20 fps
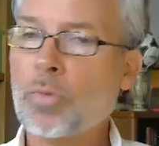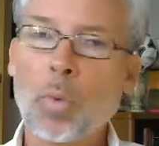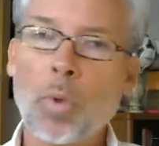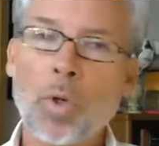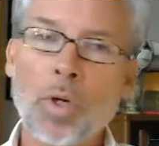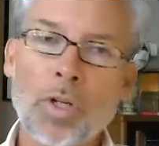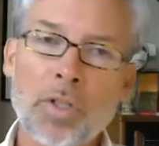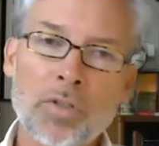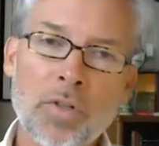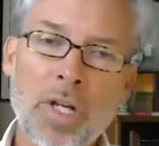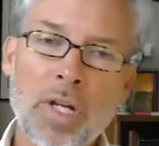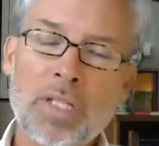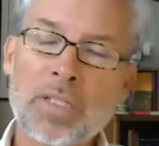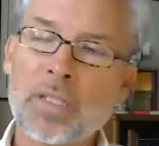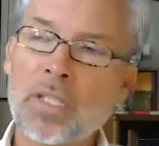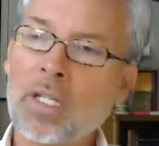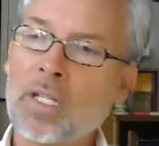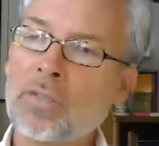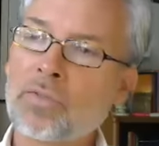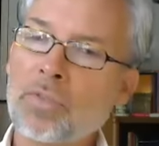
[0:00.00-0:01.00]
work
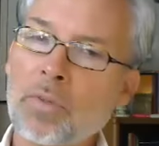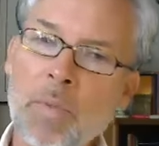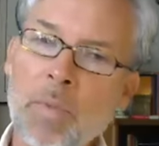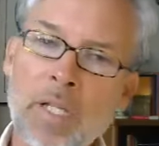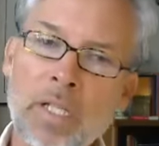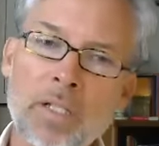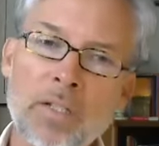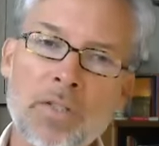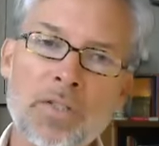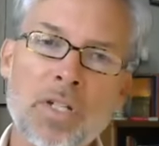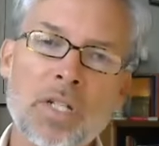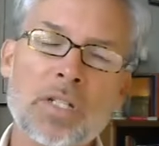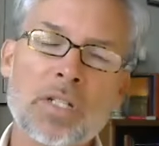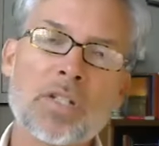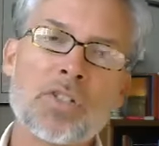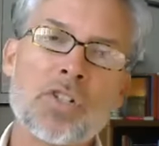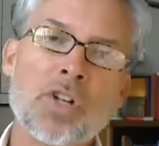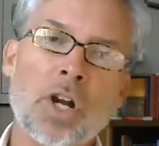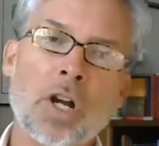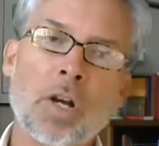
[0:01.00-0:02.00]
translated from English into
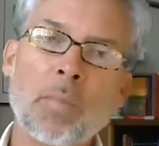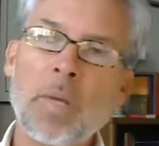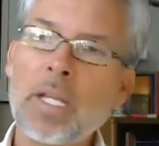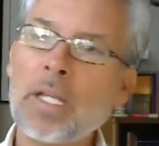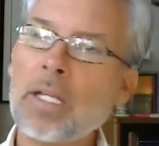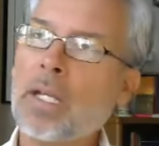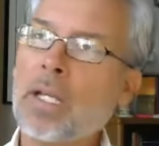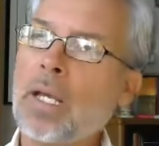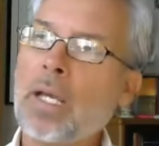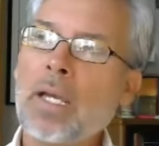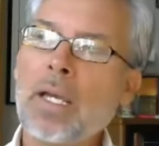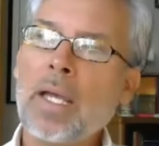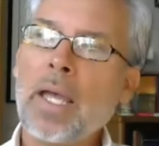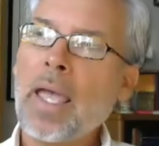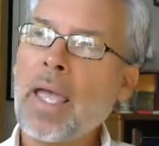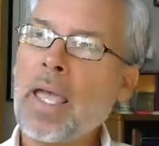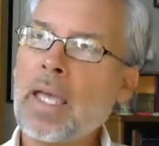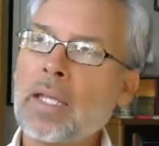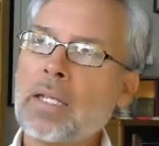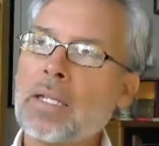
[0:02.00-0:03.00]
German.
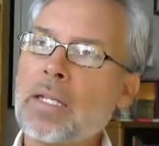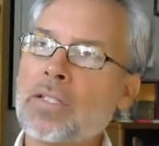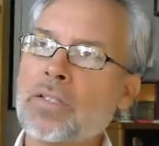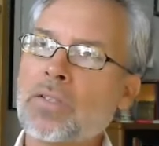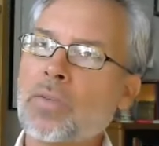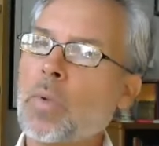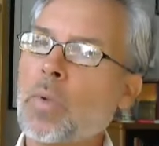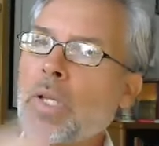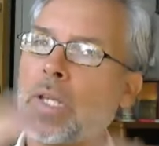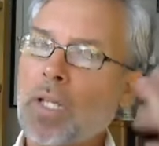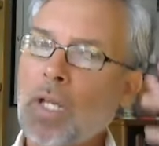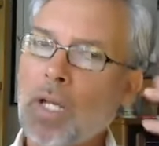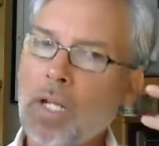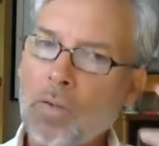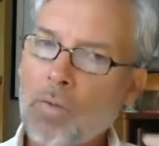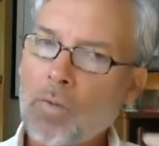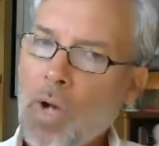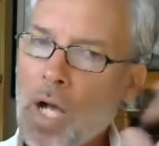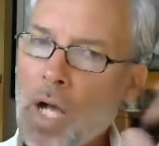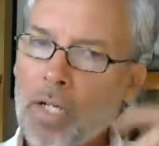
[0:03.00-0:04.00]
And it's really going
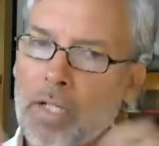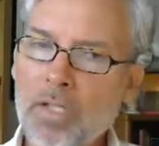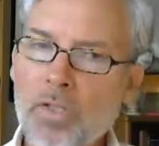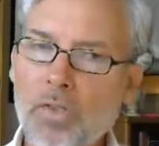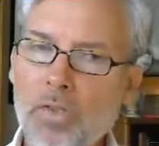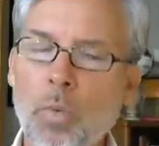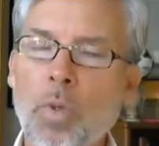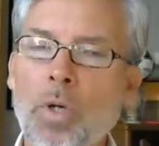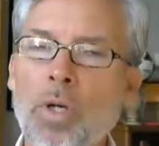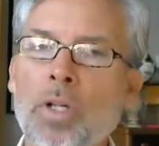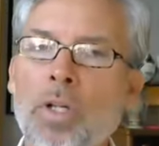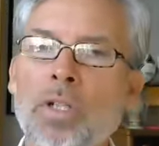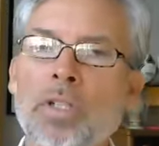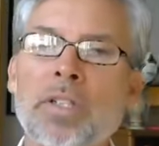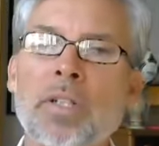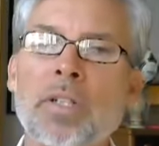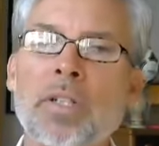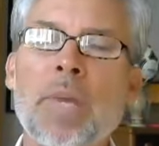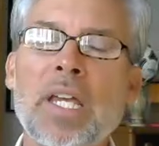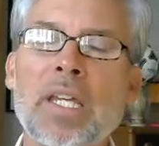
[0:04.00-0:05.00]
to rock his
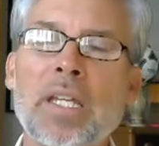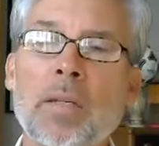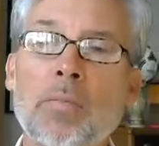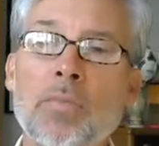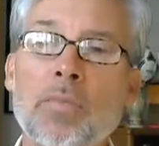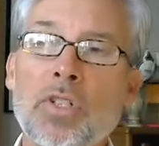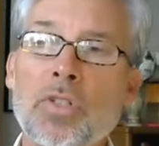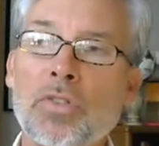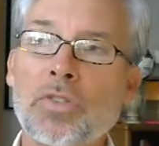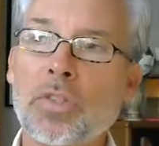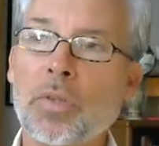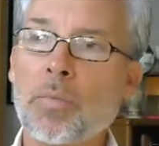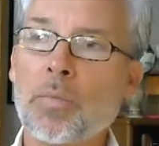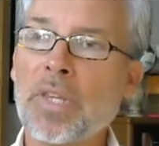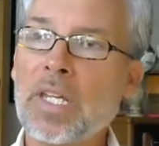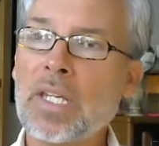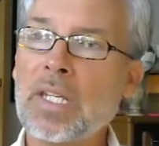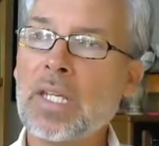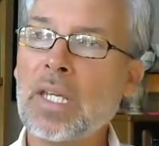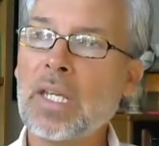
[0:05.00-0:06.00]
world and make him do some
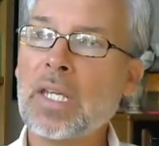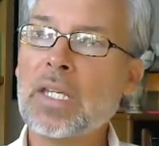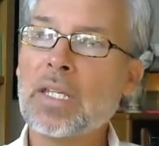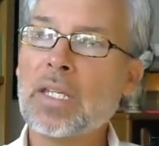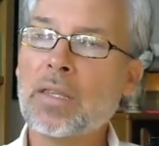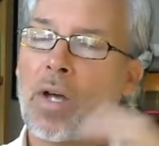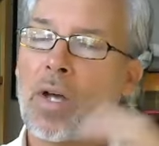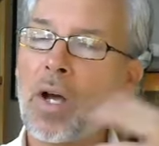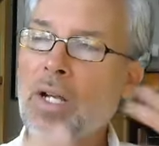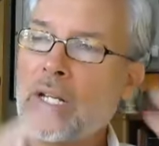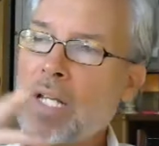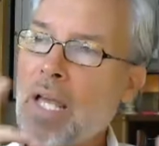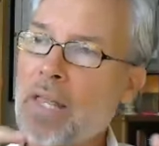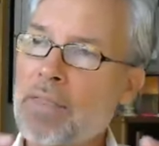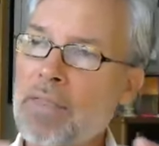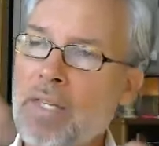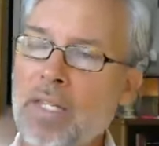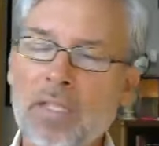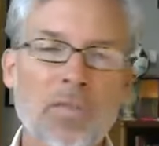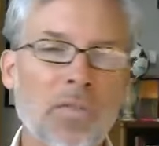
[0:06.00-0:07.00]
thinking. He thought he
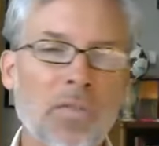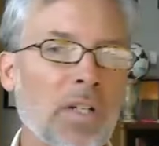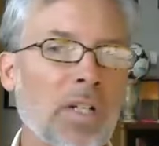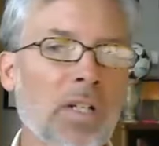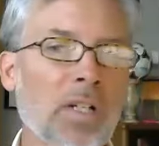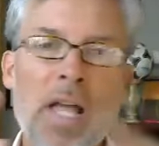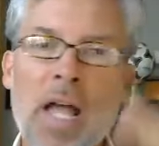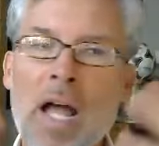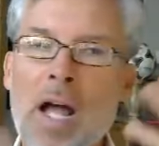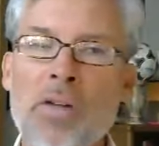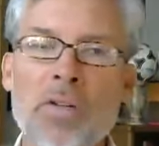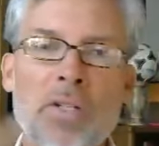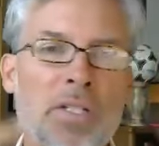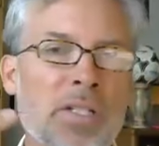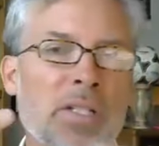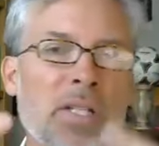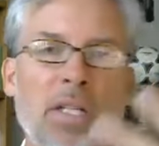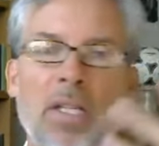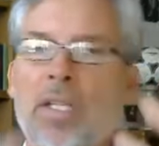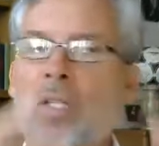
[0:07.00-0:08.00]
had things figured out
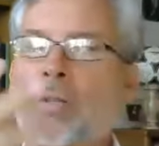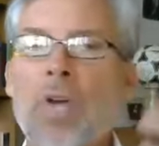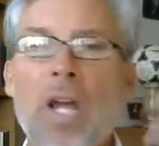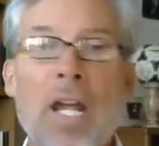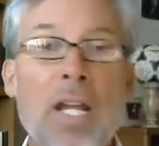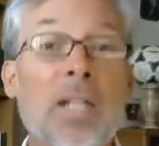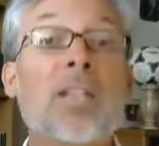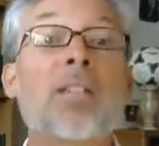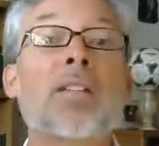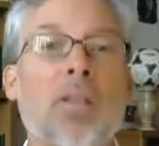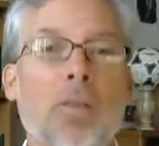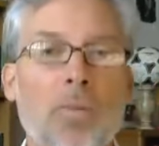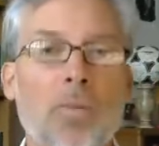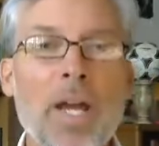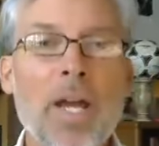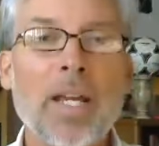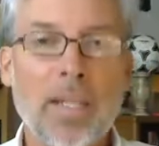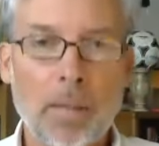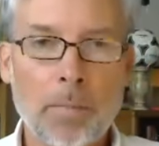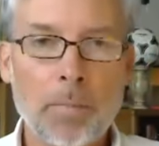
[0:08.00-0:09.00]
until he ran into the
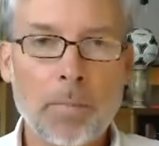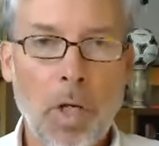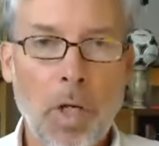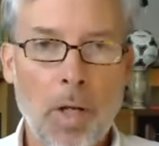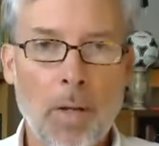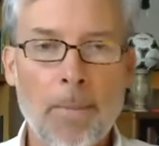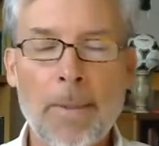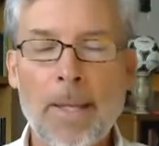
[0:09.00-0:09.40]
wrecking ball.